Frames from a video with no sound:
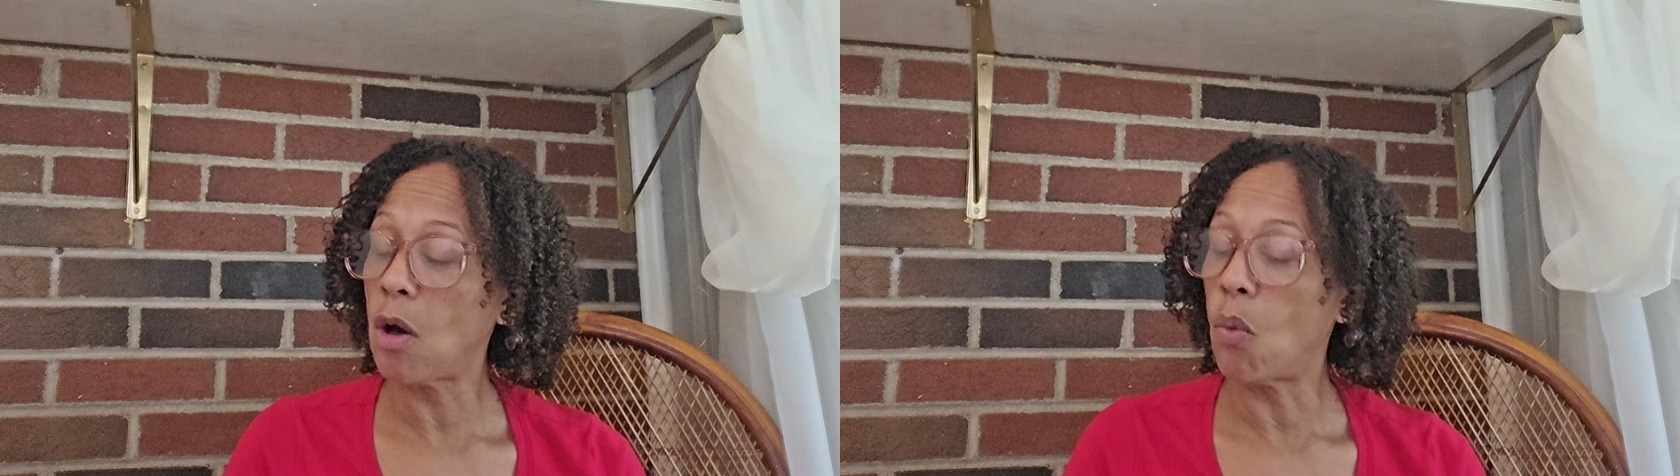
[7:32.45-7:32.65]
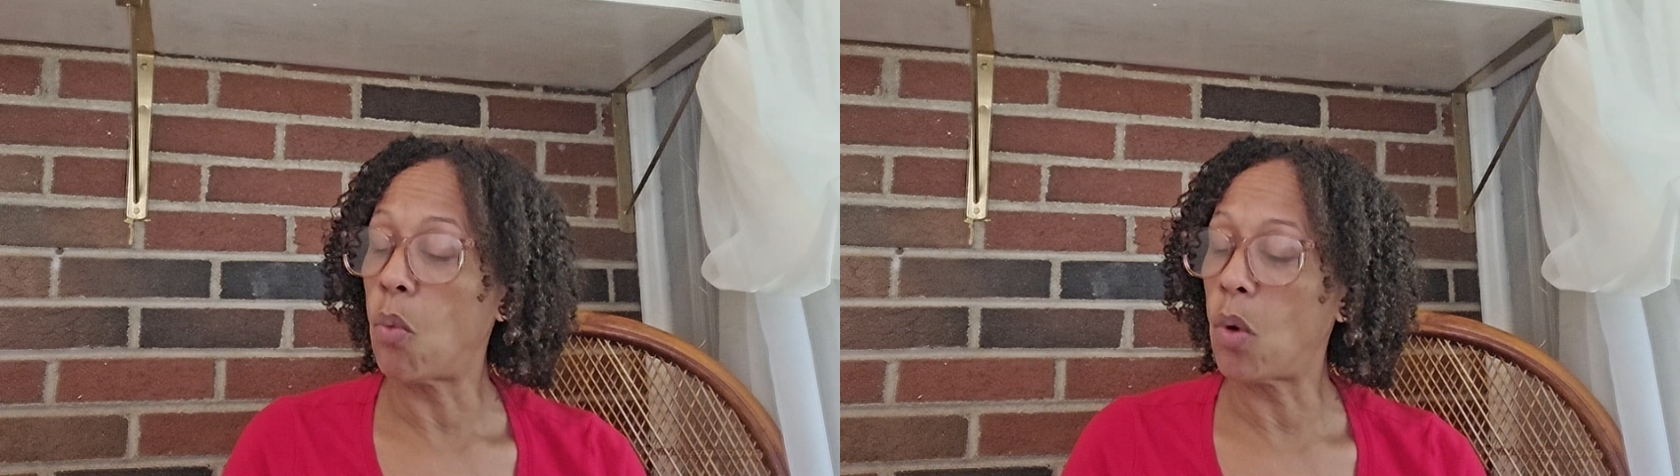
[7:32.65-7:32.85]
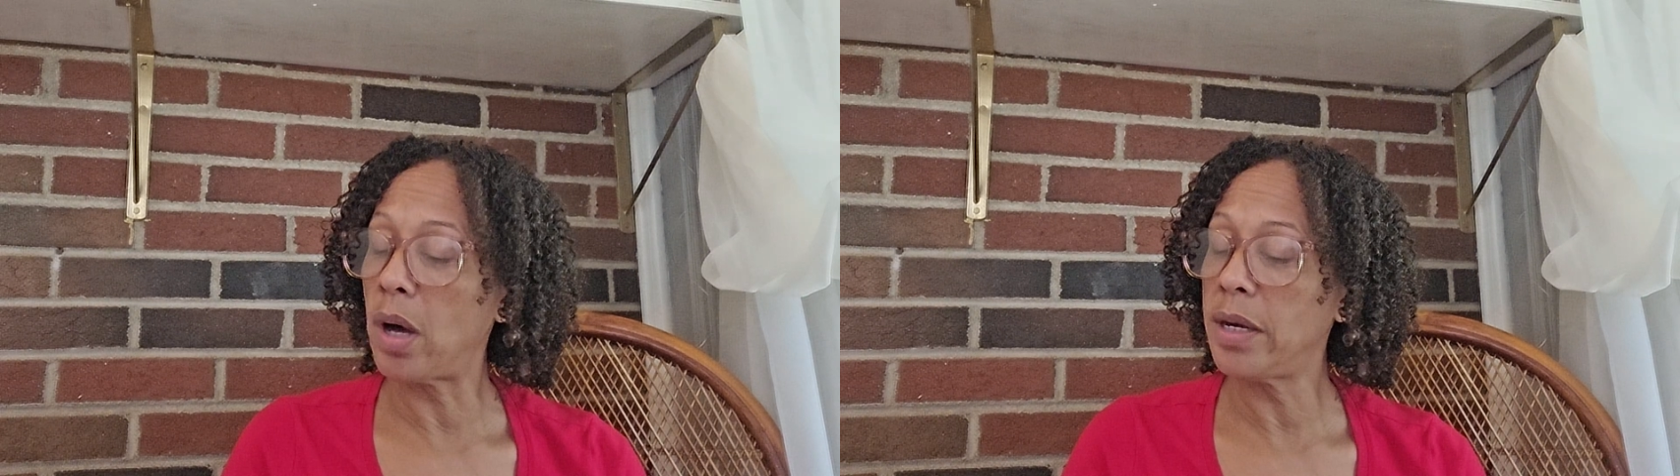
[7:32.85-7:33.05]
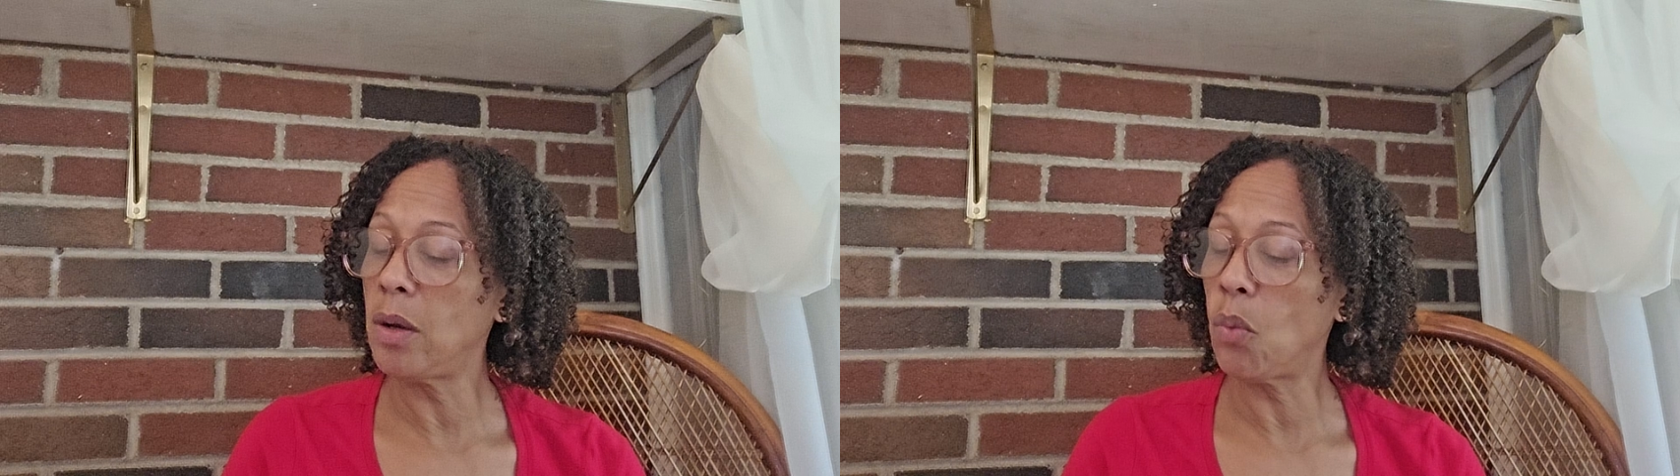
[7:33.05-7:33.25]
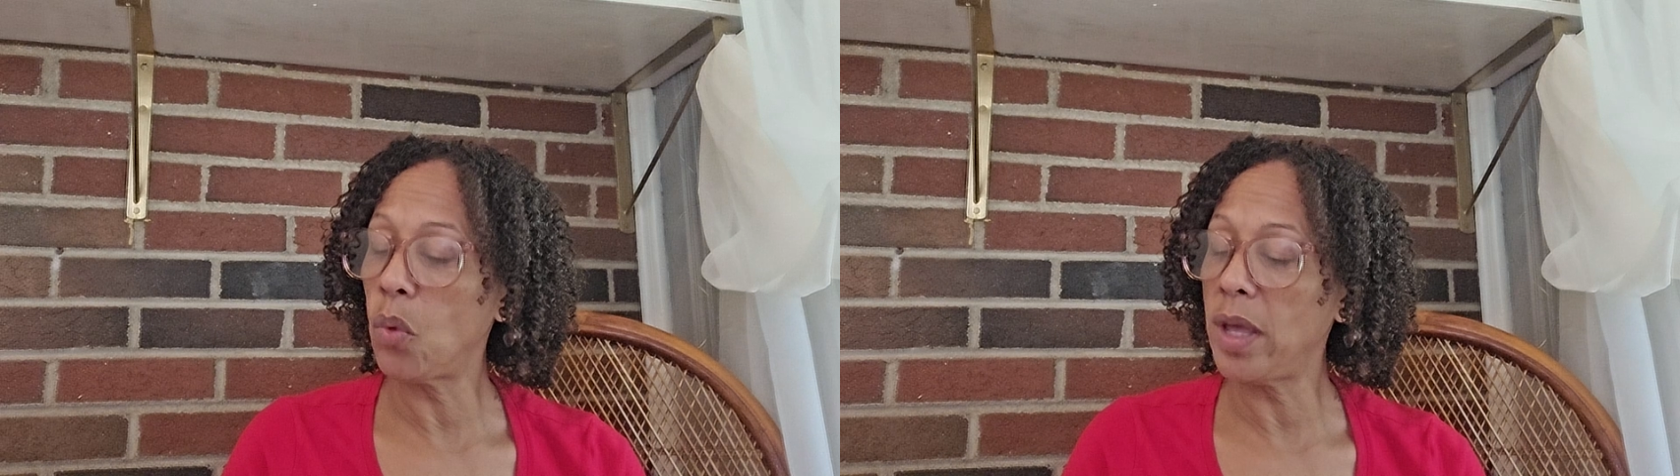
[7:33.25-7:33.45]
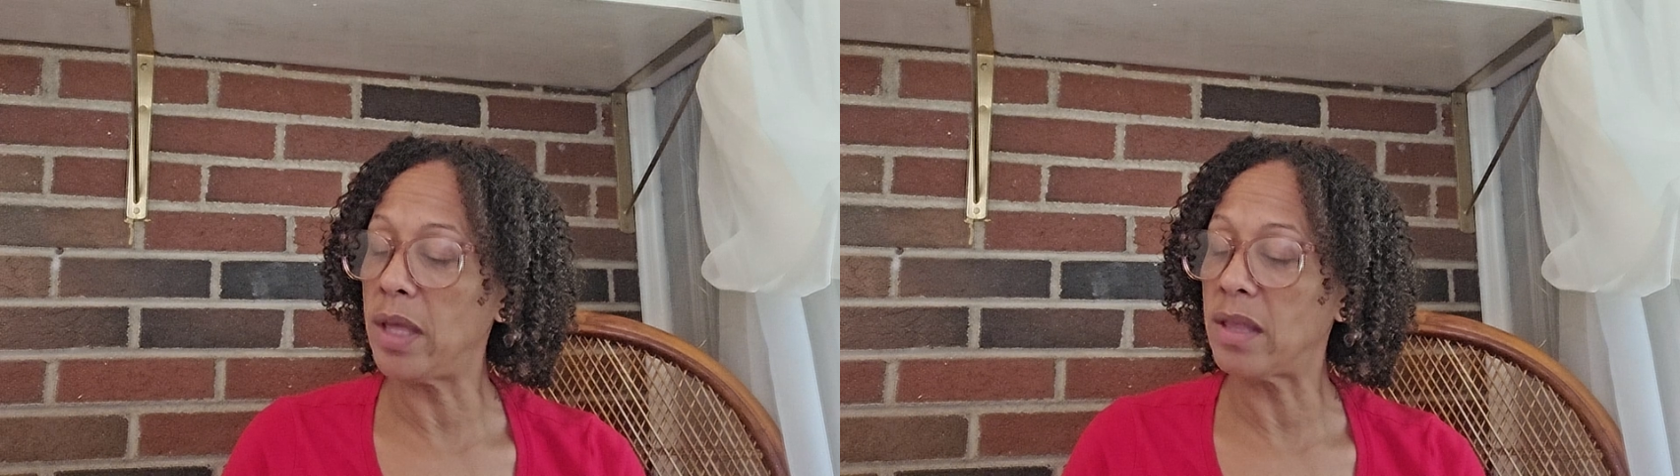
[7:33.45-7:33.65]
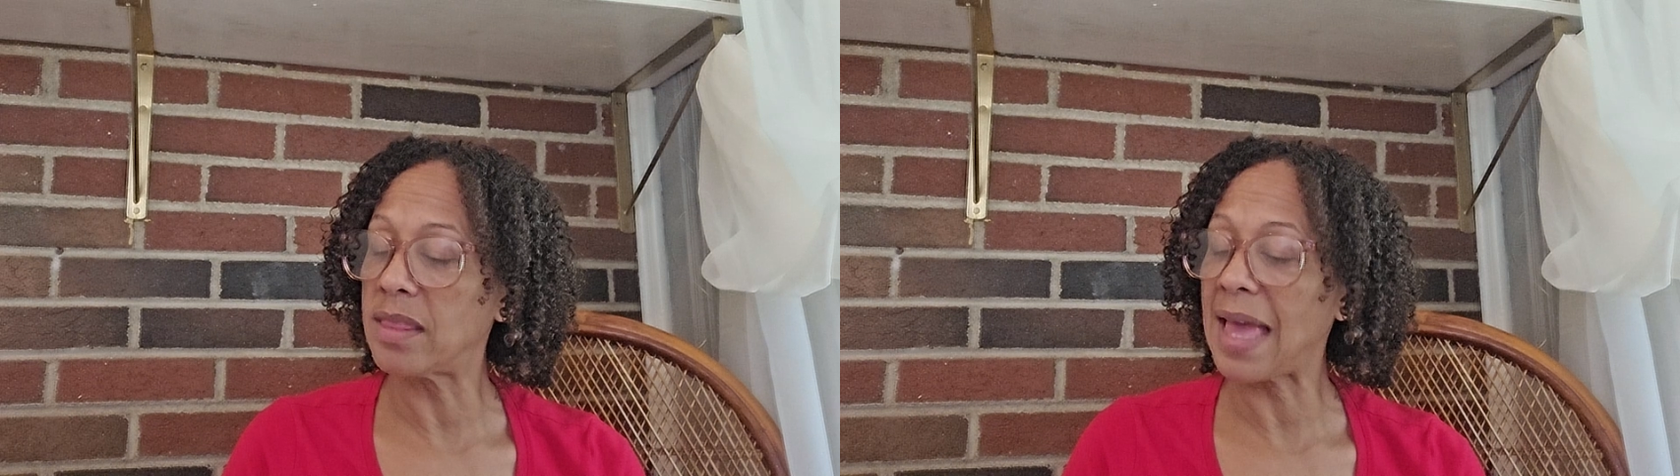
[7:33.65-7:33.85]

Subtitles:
one with,